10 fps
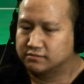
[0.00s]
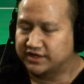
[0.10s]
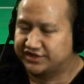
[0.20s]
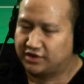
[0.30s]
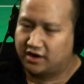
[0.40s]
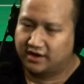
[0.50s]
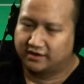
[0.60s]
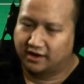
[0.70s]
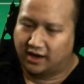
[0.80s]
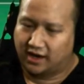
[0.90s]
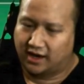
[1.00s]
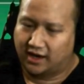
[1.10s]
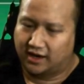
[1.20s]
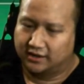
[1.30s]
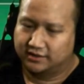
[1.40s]
we started
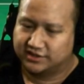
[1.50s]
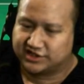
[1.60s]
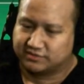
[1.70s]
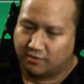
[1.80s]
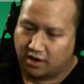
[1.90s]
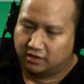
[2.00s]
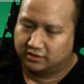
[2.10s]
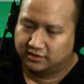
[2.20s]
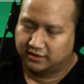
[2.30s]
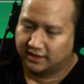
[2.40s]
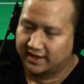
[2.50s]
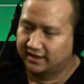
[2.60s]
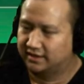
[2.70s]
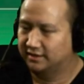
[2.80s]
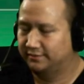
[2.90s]
small,
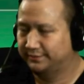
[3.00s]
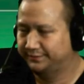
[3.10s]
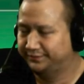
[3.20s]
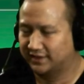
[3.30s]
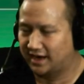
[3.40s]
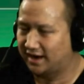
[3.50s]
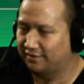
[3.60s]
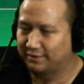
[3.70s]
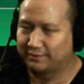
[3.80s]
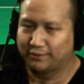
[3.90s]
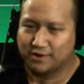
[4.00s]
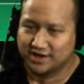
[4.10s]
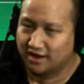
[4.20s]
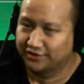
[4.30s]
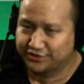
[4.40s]
like I don't remember, $1,
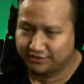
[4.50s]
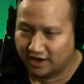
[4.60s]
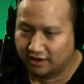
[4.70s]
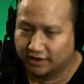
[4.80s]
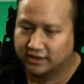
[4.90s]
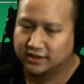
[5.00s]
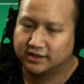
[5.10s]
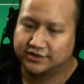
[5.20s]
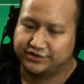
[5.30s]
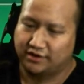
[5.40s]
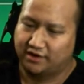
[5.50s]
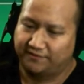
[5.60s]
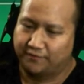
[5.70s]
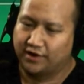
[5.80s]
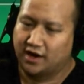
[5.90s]
$2,
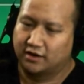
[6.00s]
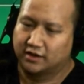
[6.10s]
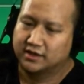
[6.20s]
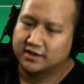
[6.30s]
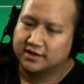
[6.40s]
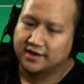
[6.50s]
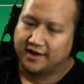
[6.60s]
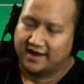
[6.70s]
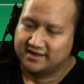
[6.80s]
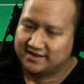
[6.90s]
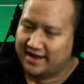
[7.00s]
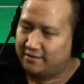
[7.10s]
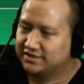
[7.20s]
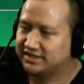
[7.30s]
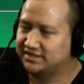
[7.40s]
$4, and then
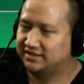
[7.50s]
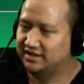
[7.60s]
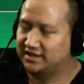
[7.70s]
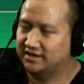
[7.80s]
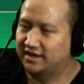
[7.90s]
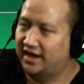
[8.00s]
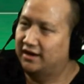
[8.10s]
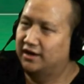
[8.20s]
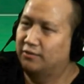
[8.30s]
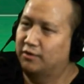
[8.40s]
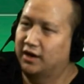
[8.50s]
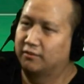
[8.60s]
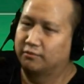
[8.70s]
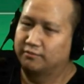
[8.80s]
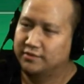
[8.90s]
that was the era where